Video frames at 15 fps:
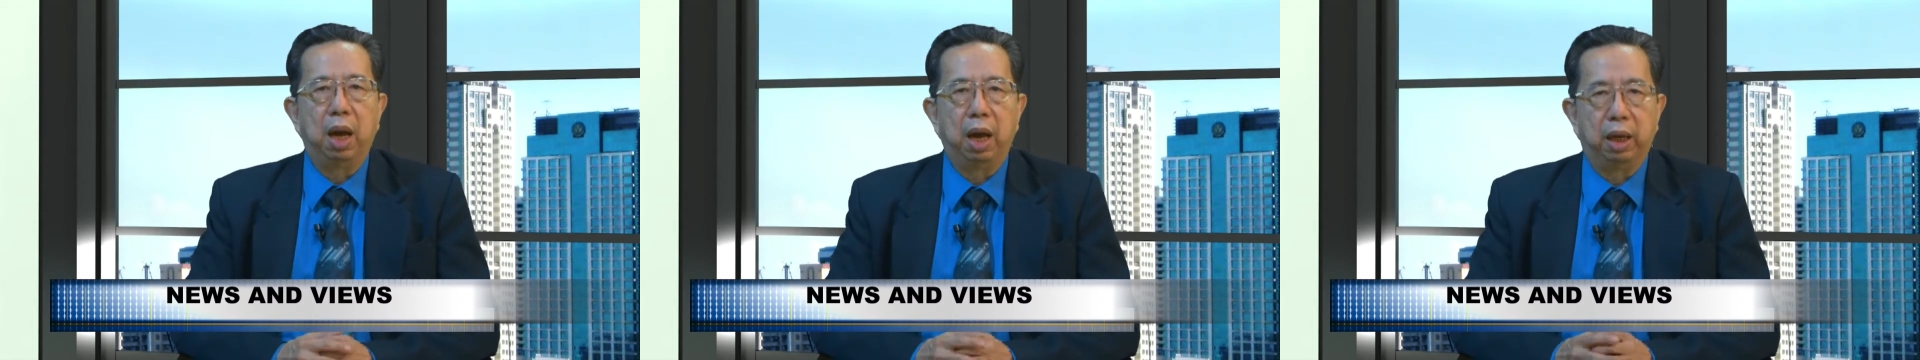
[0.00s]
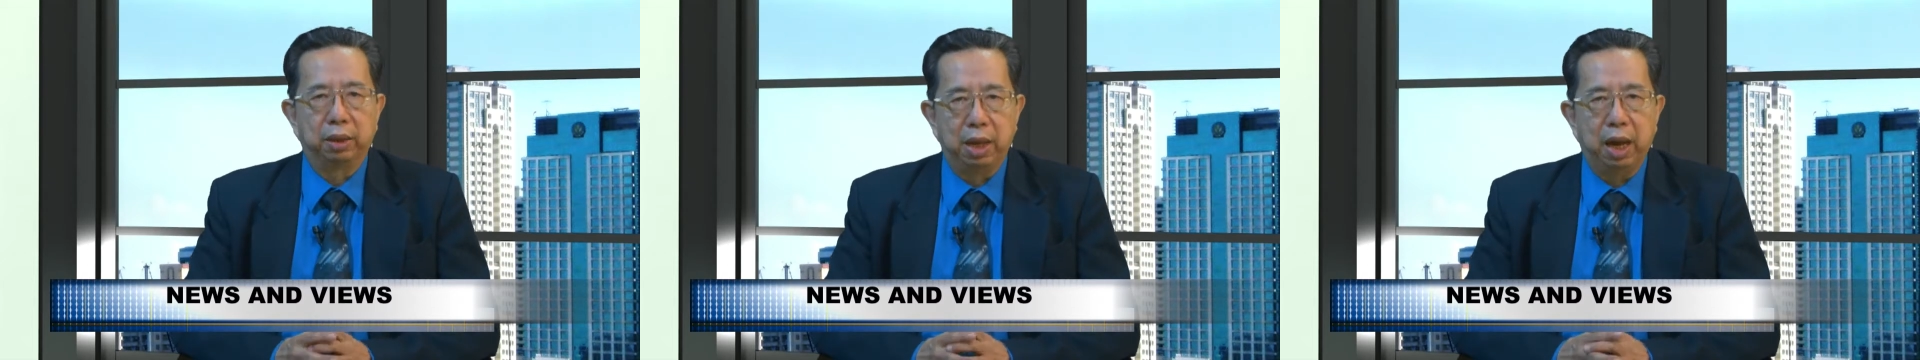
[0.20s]

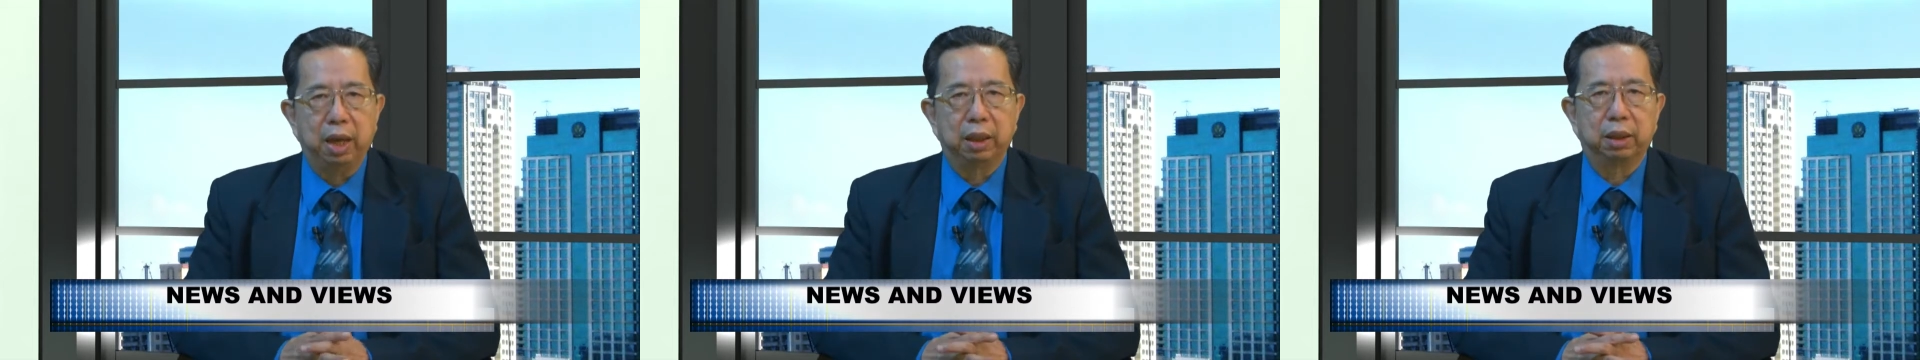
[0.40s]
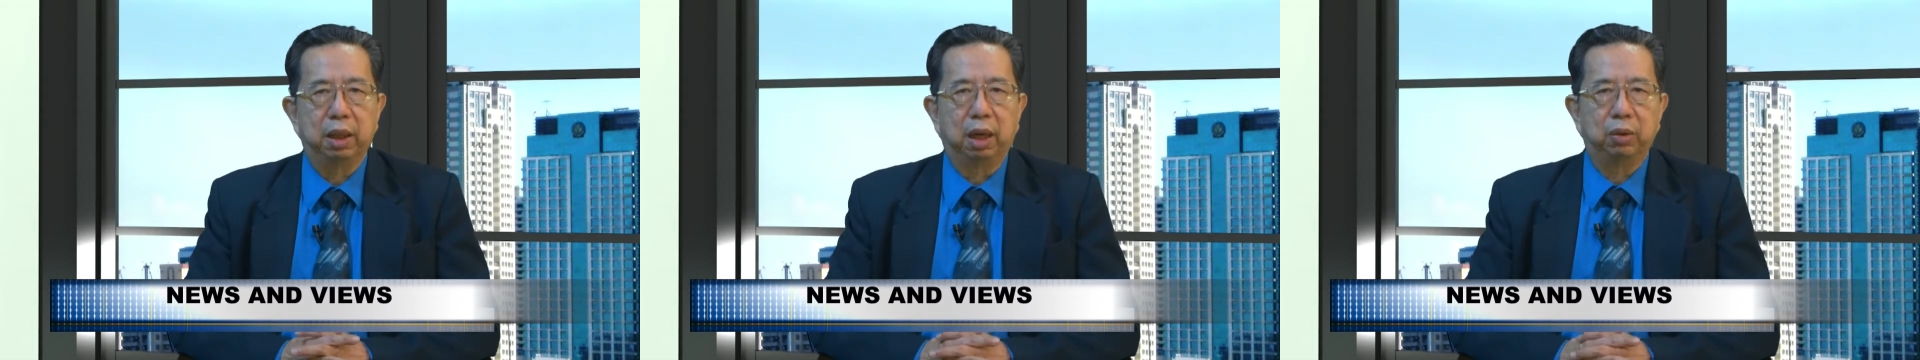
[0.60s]
uh,
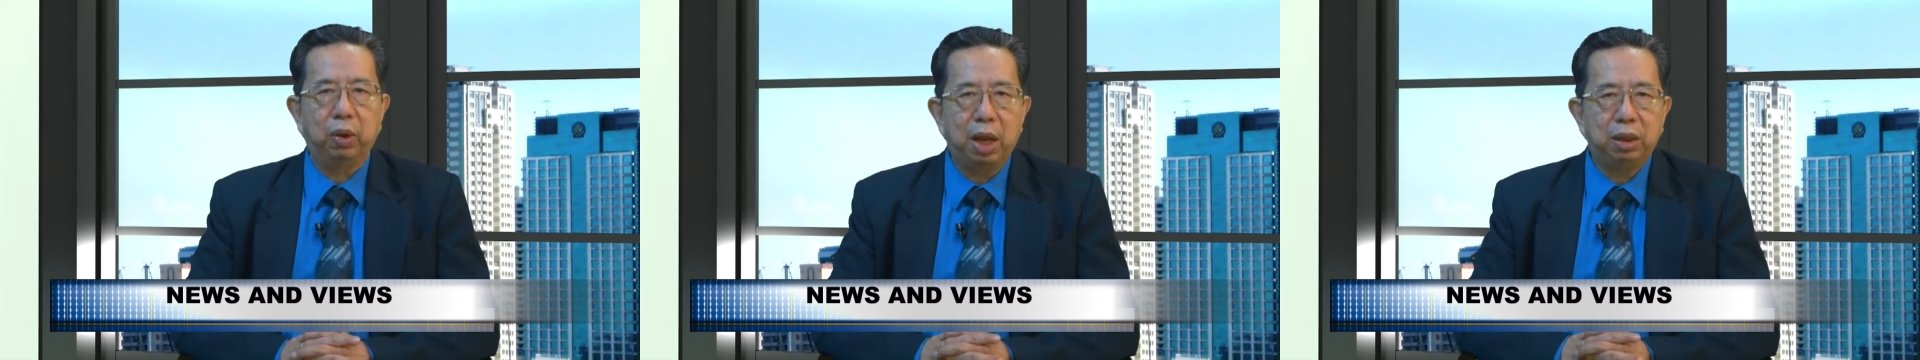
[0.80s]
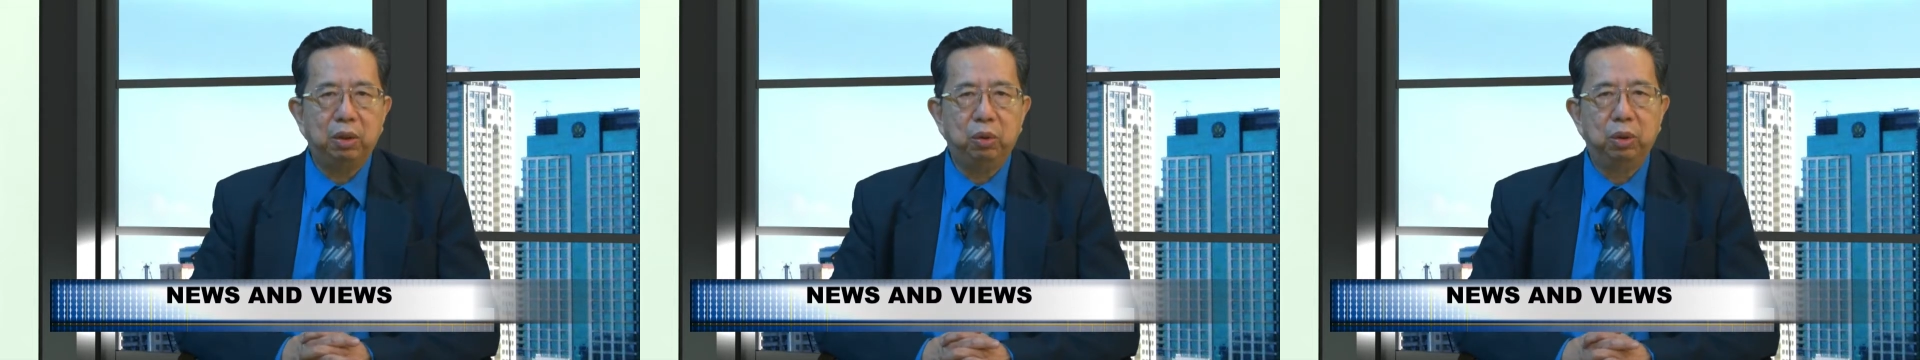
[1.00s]
that uh,
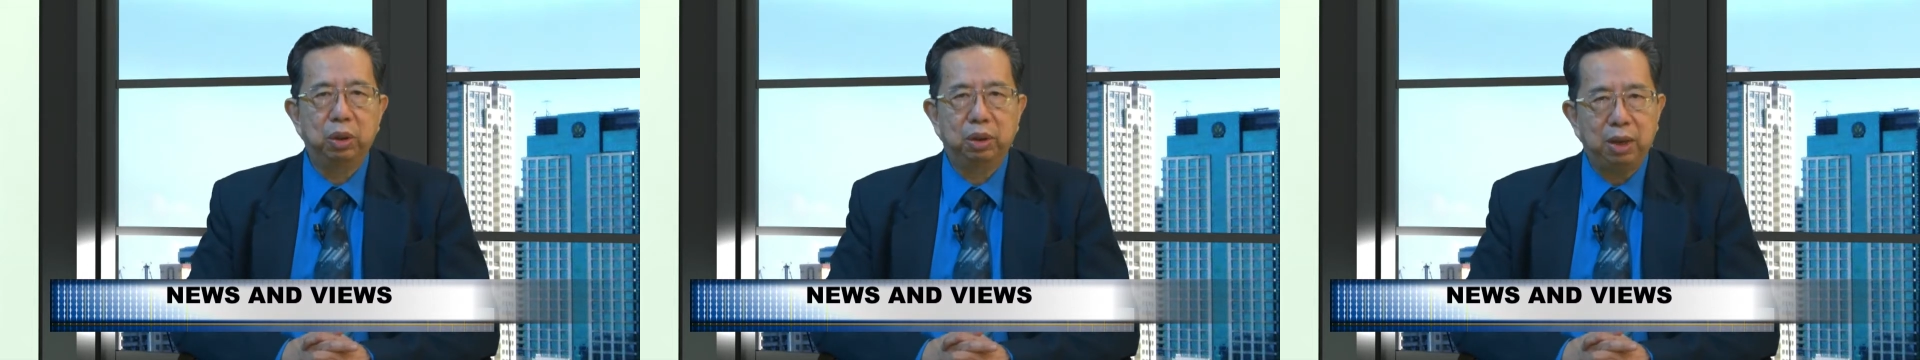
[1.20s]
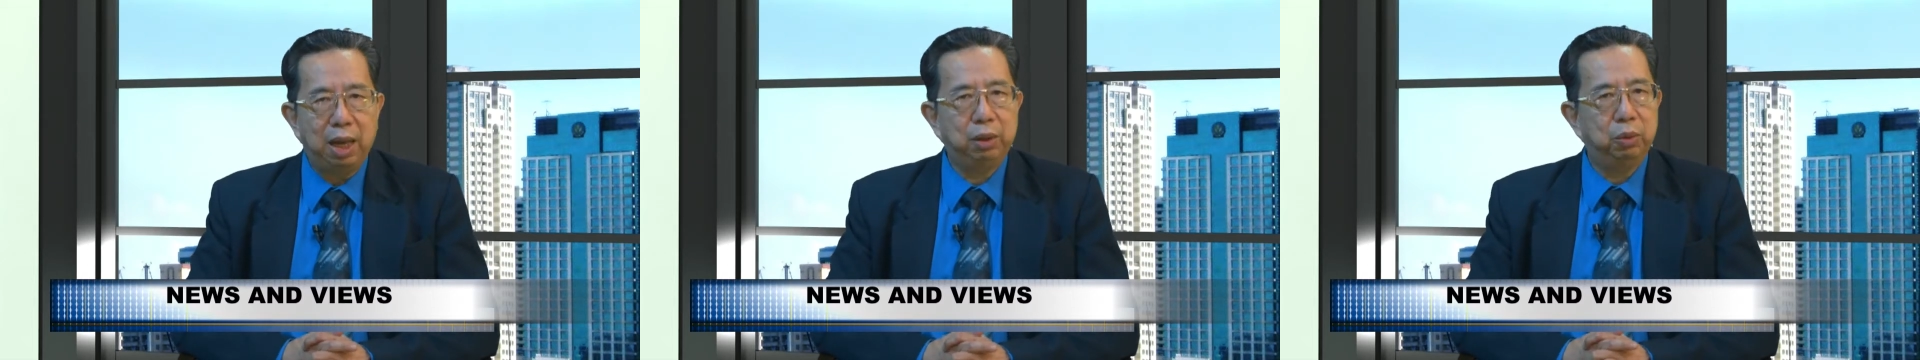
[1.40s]

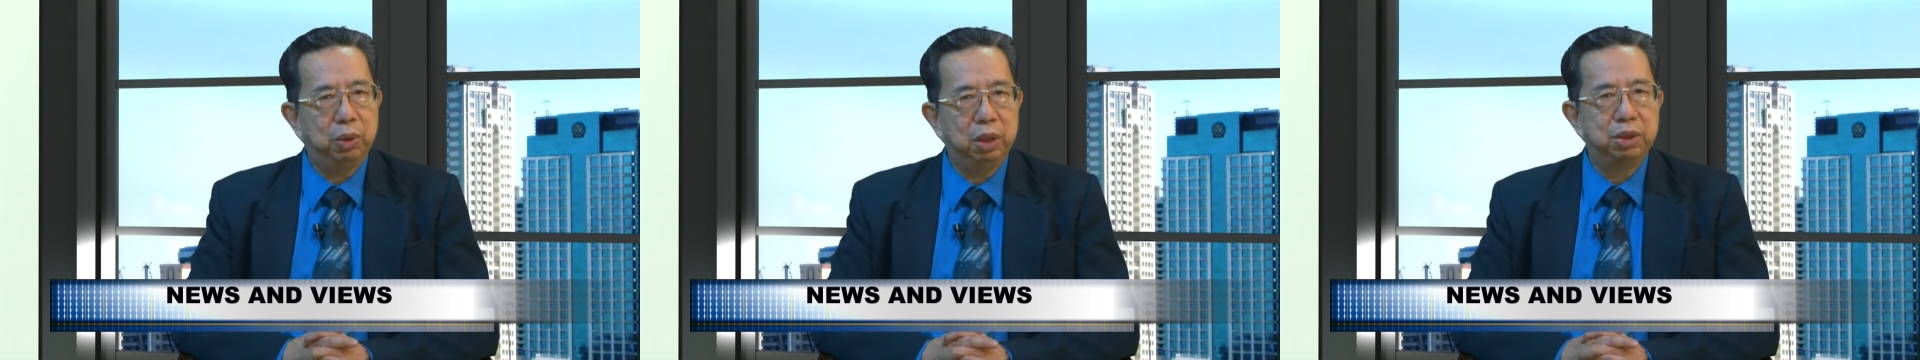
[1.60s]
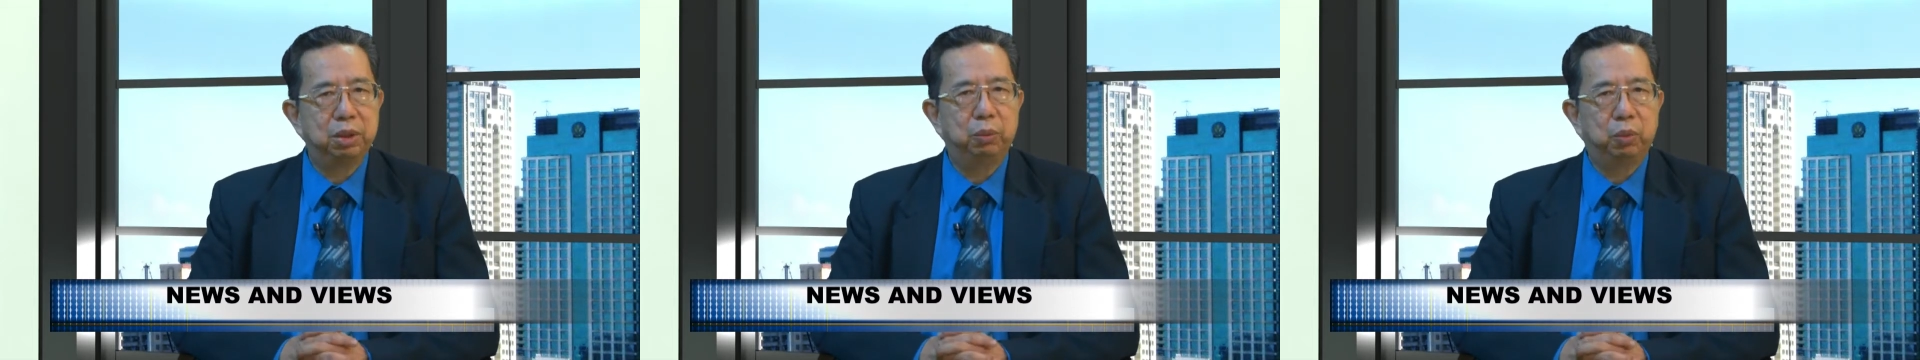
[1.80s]
gradual,
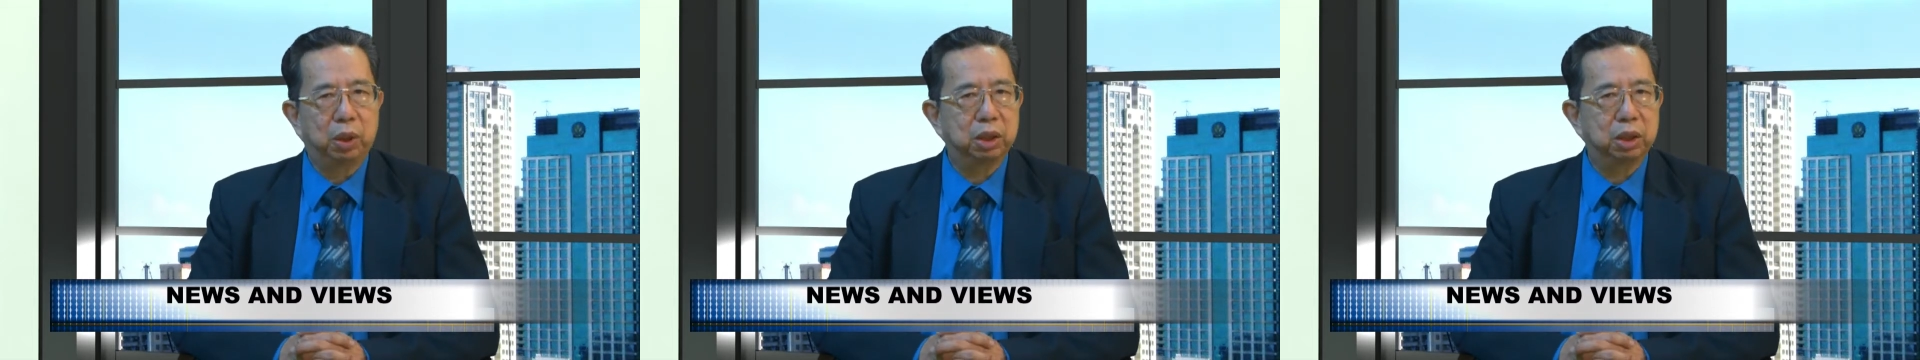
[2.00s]
gradualism